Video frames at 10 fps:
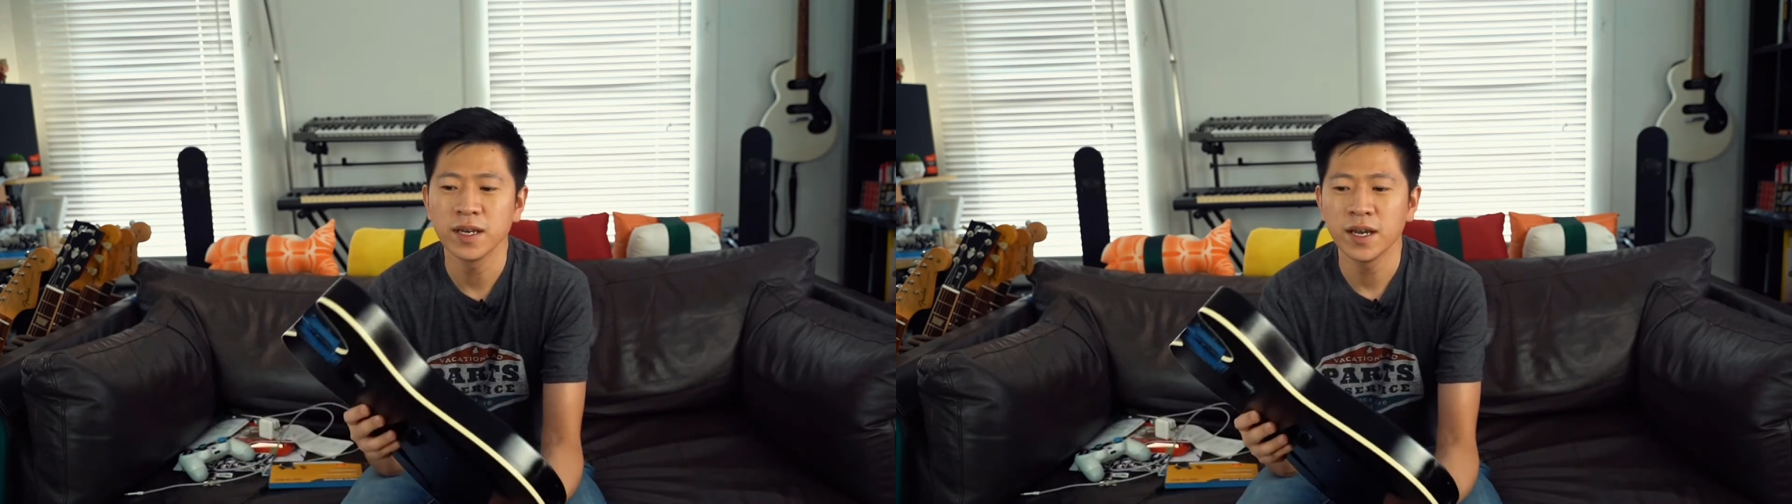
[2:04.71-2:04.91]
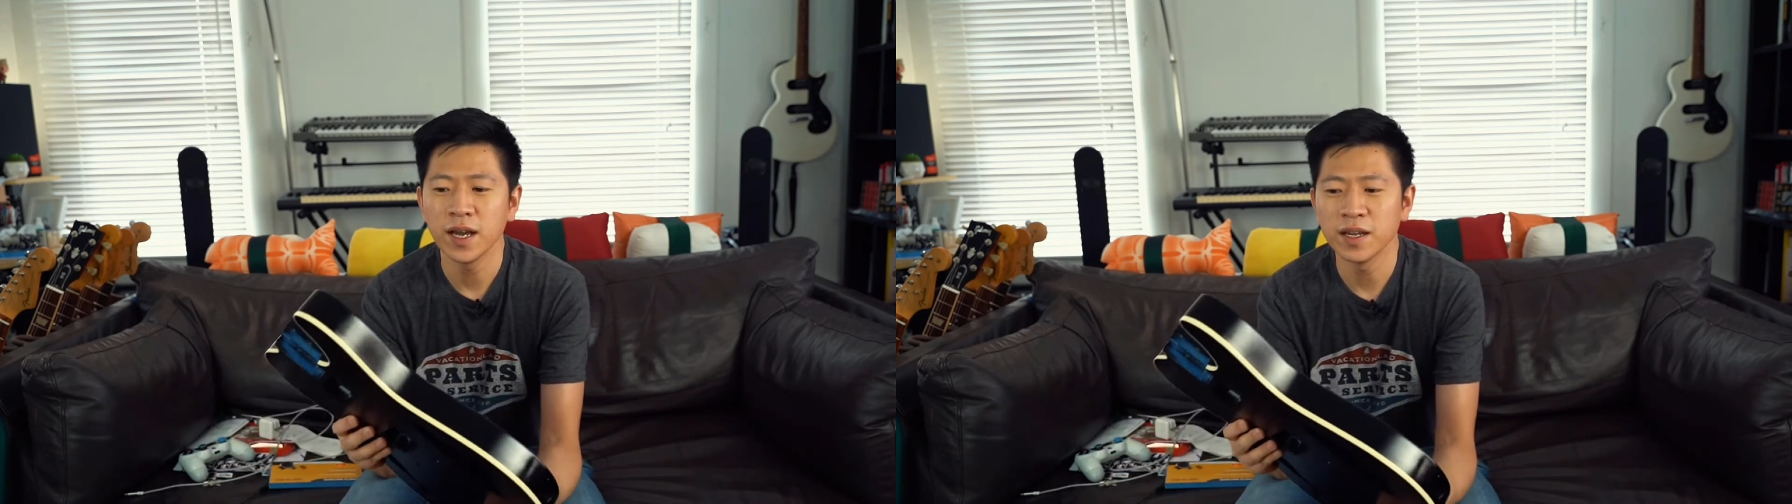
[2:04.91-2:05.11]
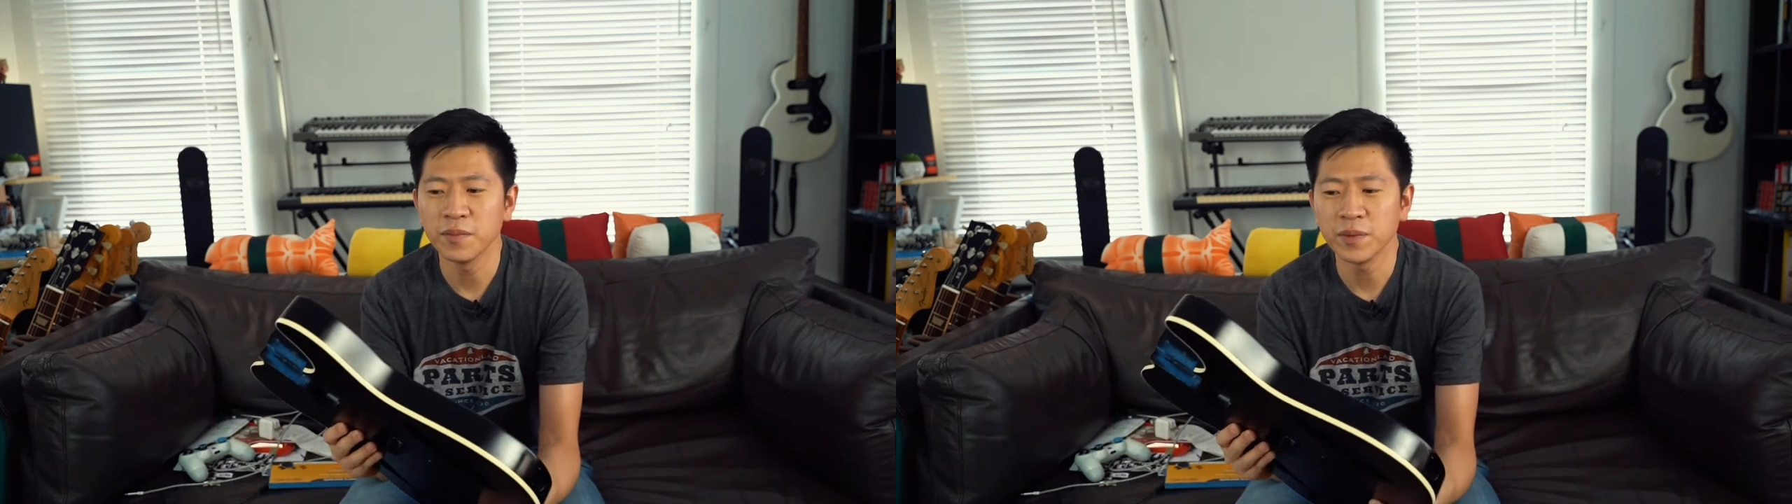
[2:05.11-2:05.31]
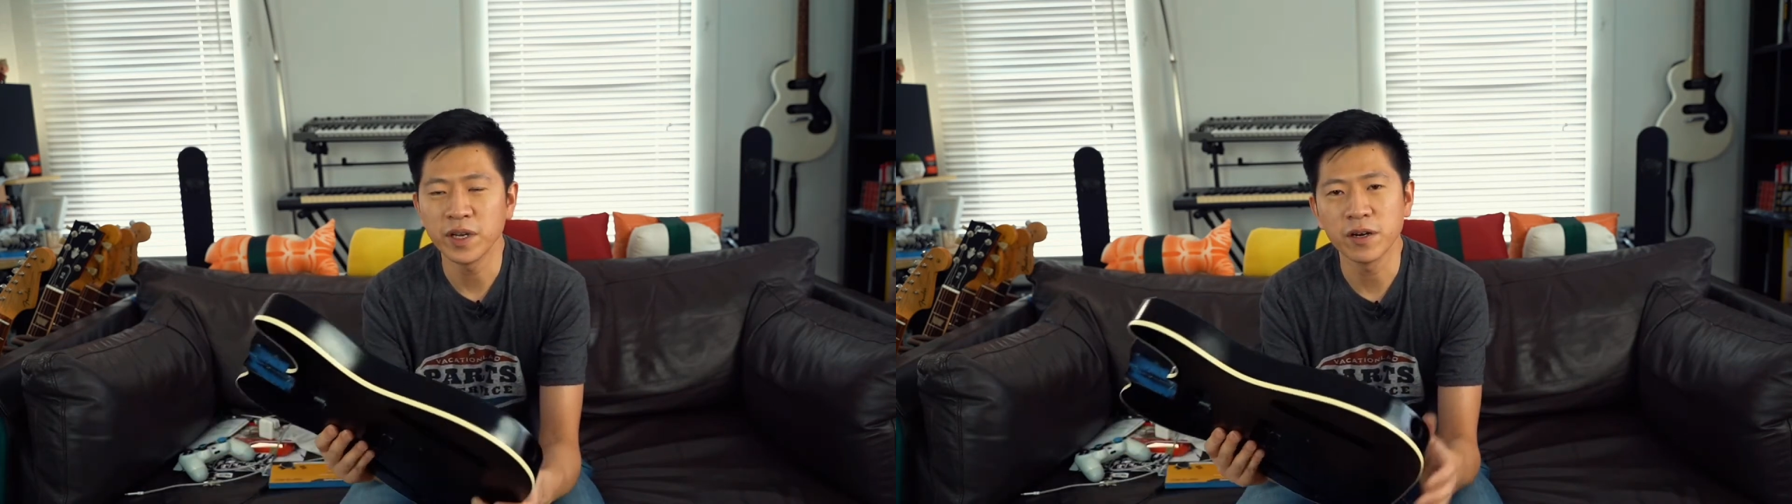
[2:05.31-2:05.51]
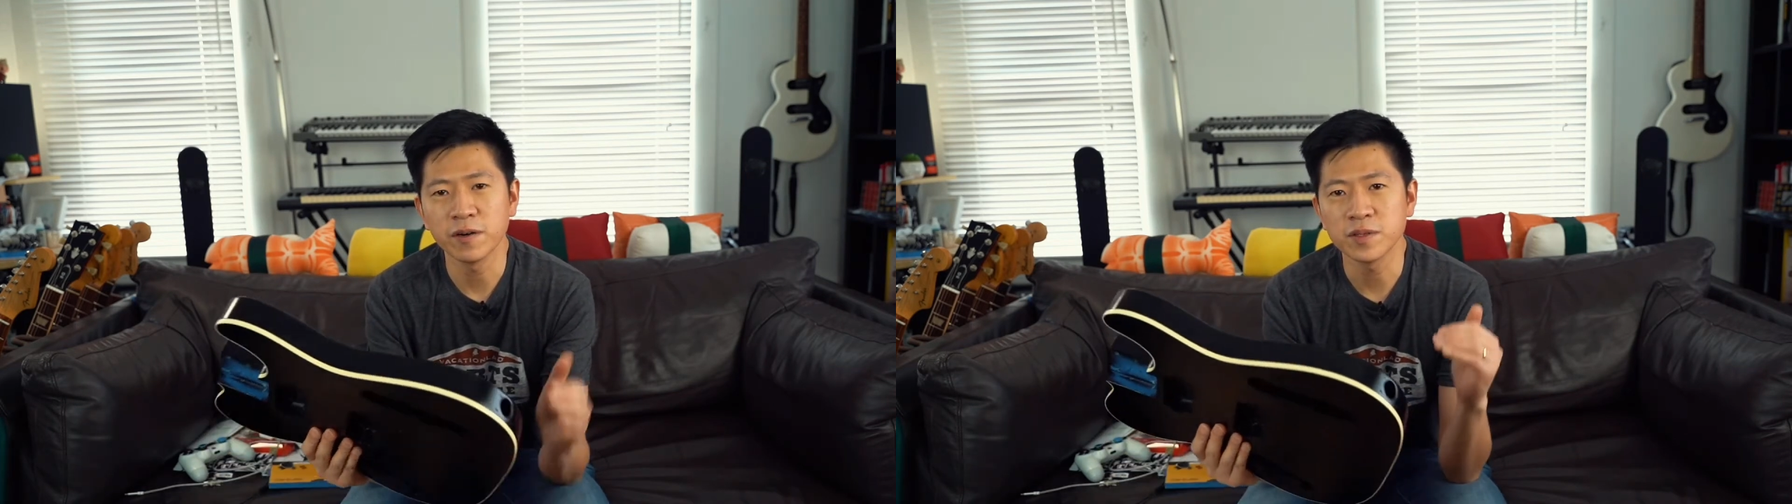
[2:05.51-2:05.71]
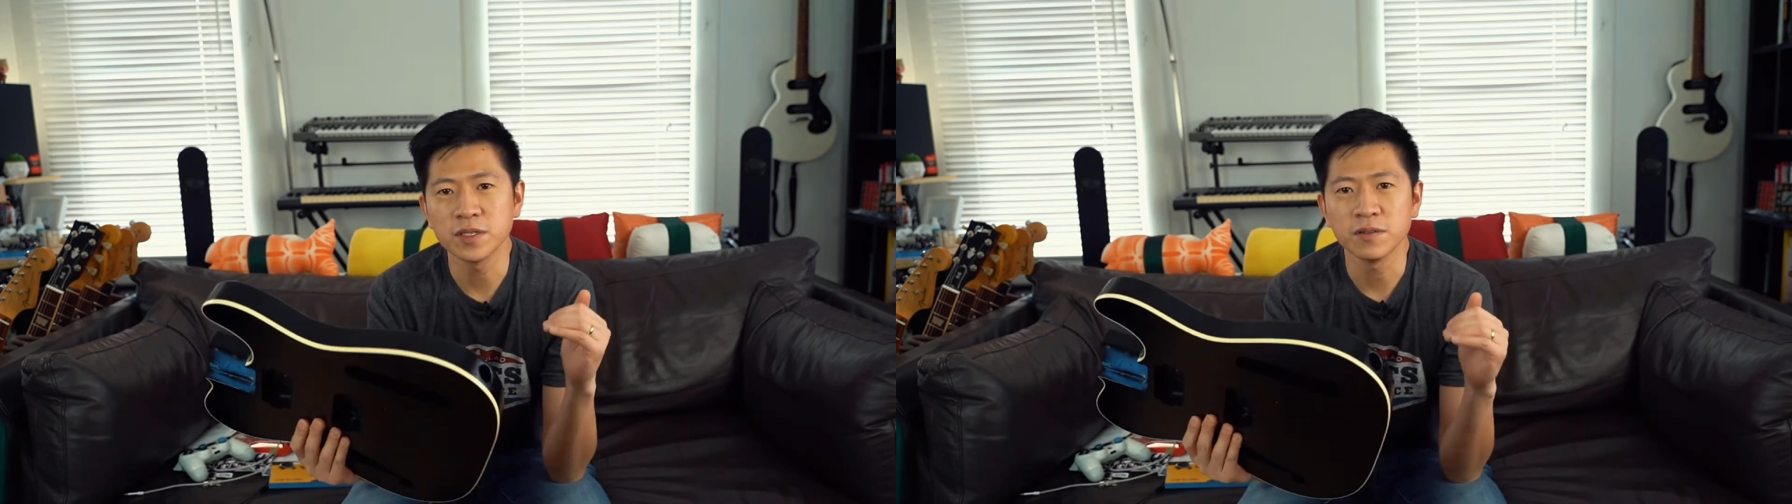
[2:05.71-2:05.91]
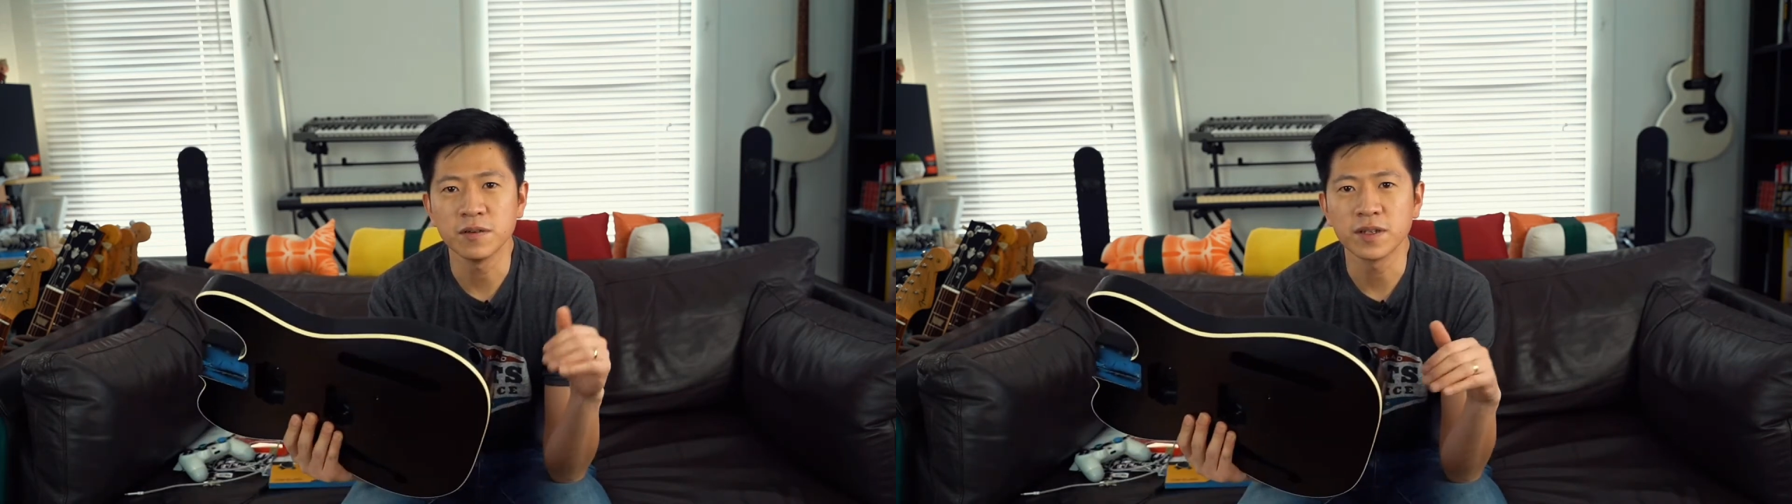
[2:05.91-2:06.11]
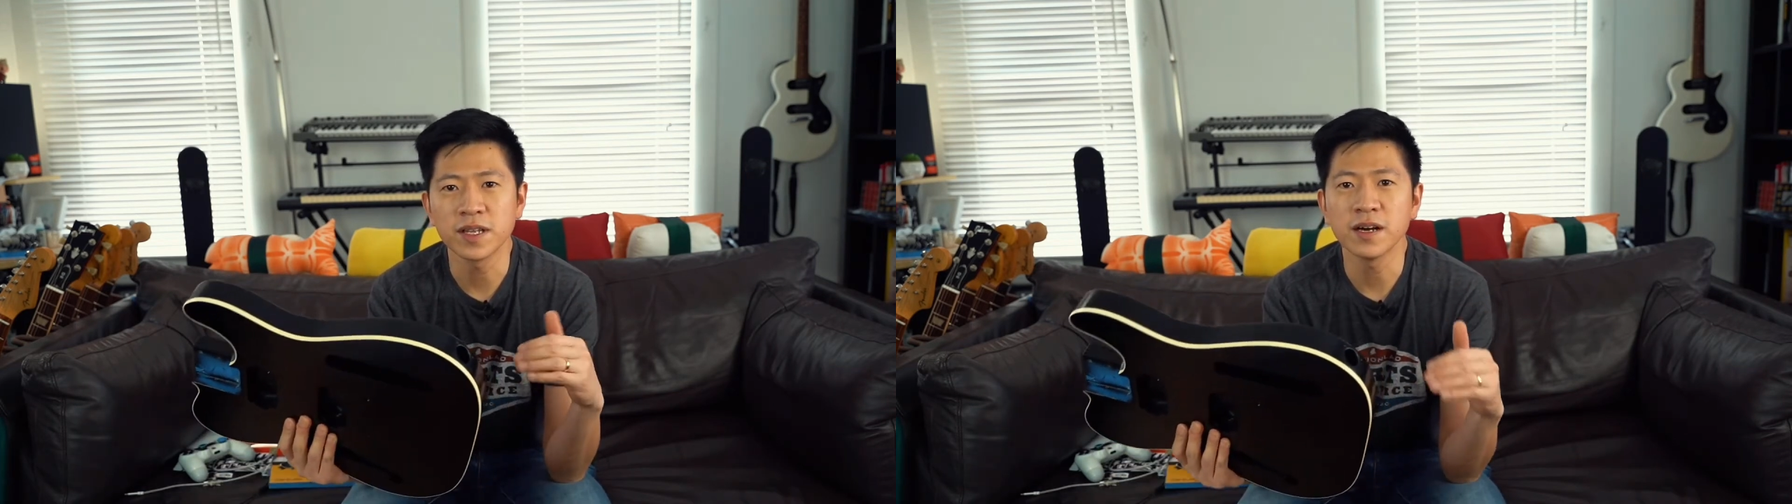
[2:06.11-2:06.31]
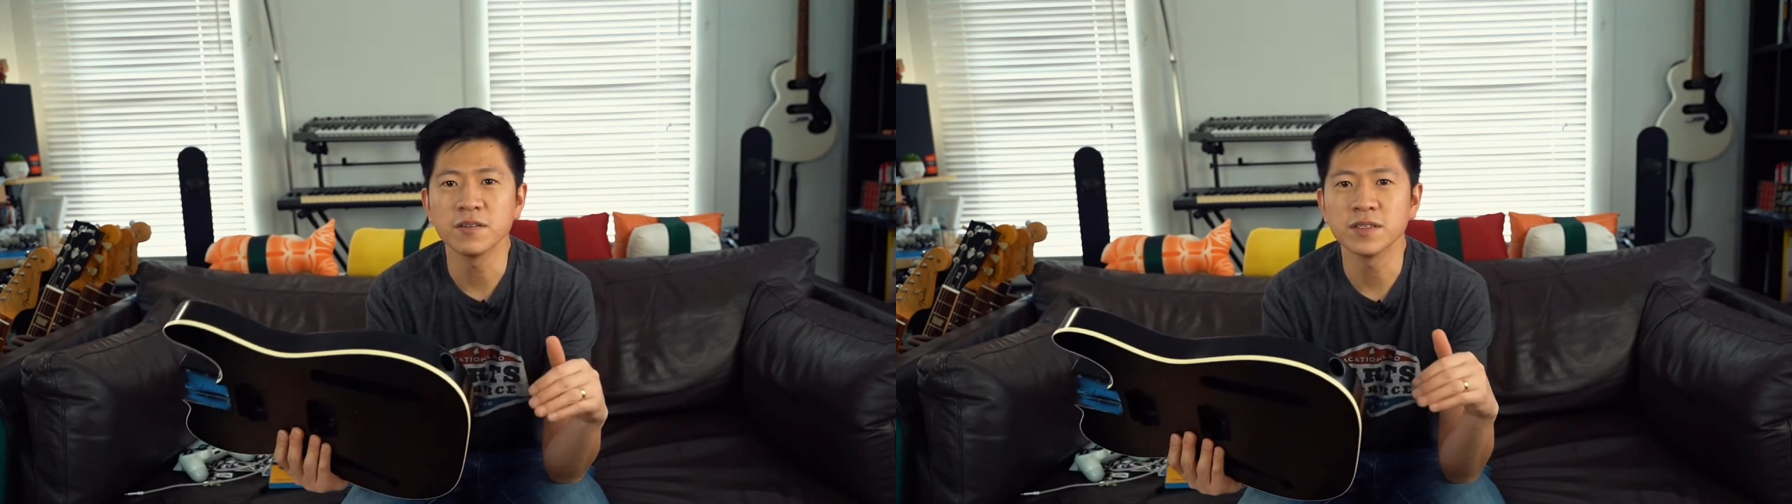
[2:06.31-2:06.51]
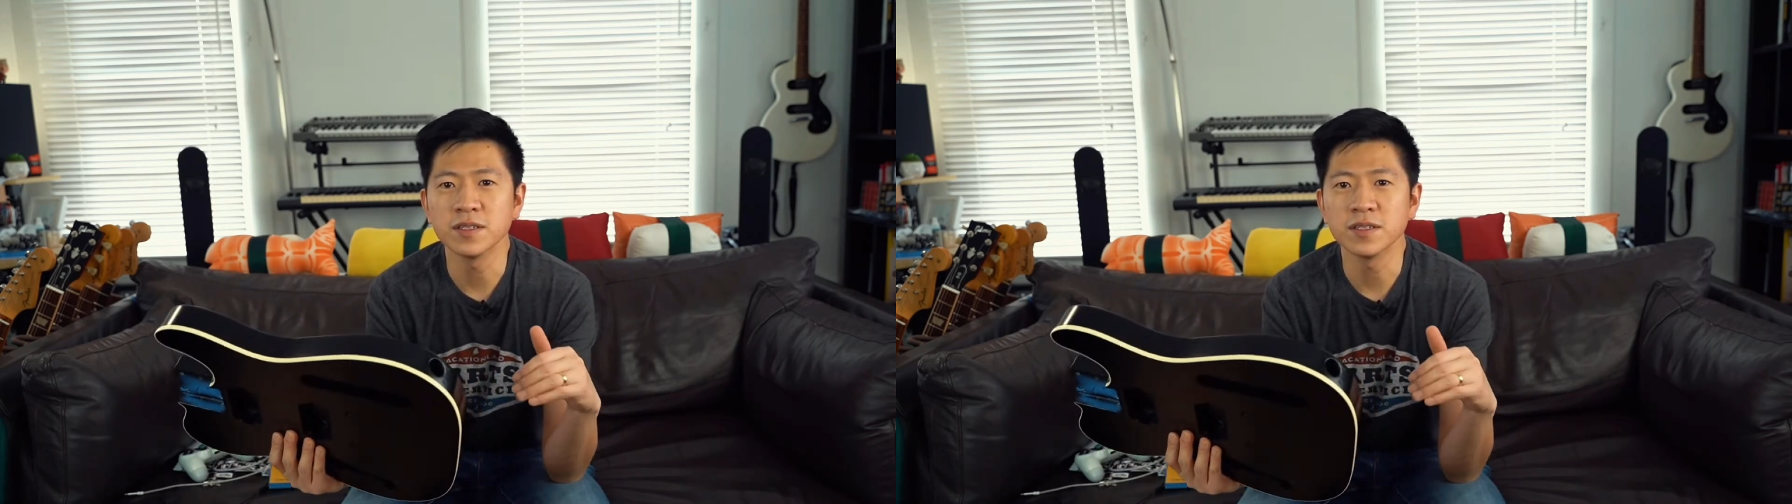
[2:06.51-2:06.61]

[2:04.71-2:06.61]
and then maybe go up to 1000